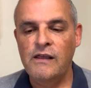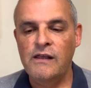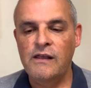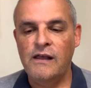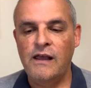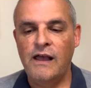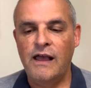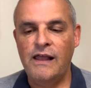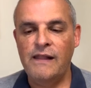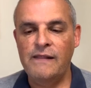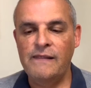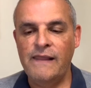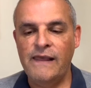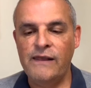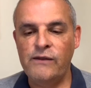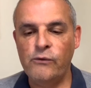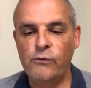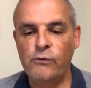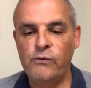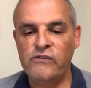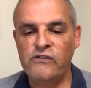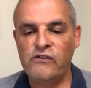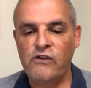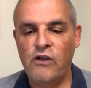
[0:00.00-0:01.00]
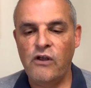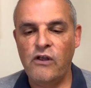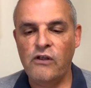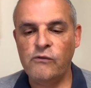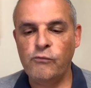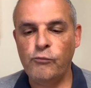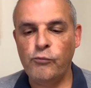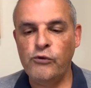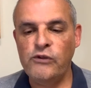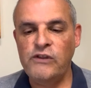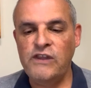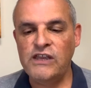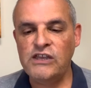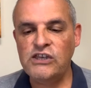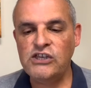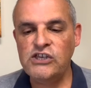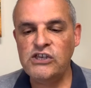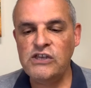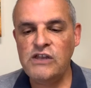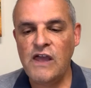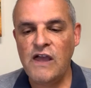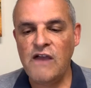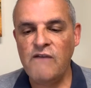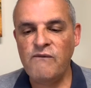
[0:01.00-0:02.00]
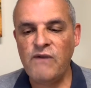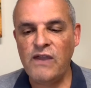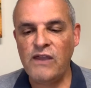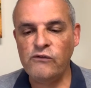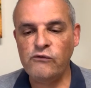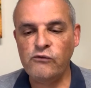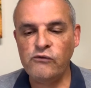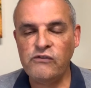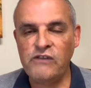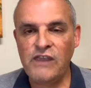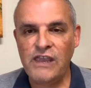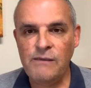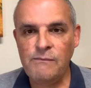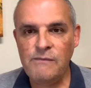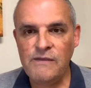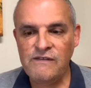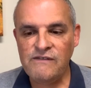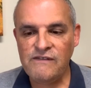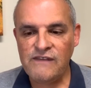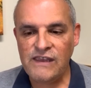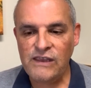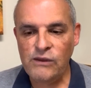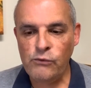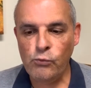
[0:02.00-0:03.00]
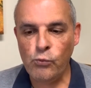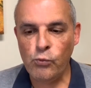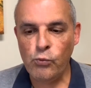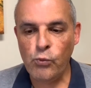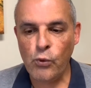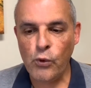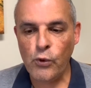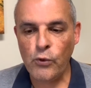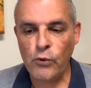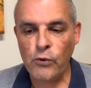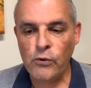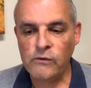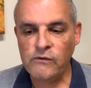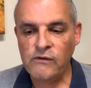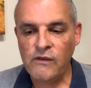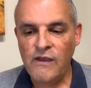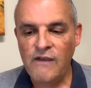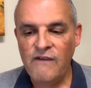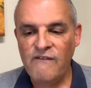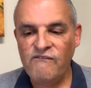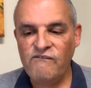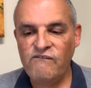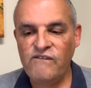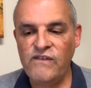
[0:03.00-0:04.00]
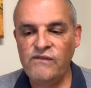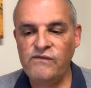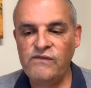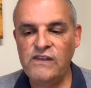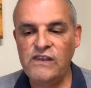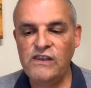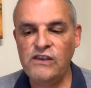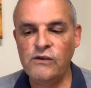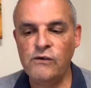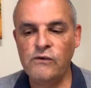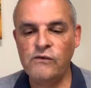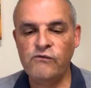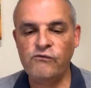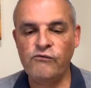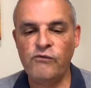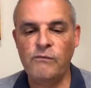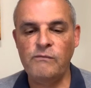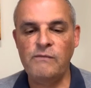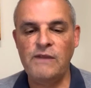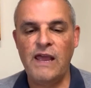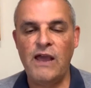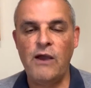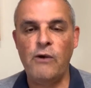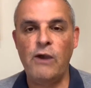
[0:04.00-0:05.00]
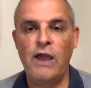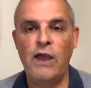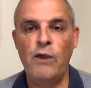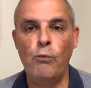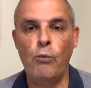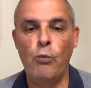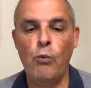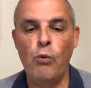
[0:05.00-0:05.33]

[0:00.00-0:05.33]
letter was called Prediction of Entertainment in World 50 Years from Now. And